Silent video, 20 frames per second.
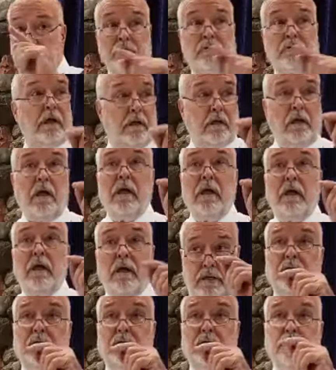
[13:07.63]
And
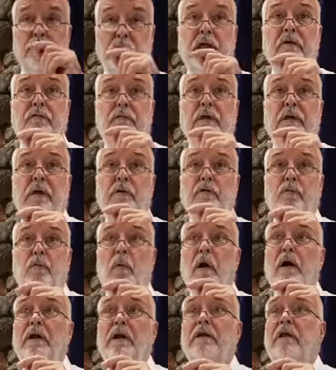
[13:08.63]
this is
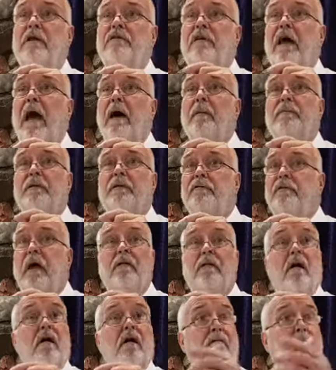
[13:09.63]
one of the chapters I
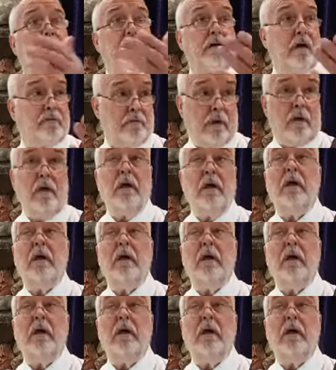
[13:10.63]
love because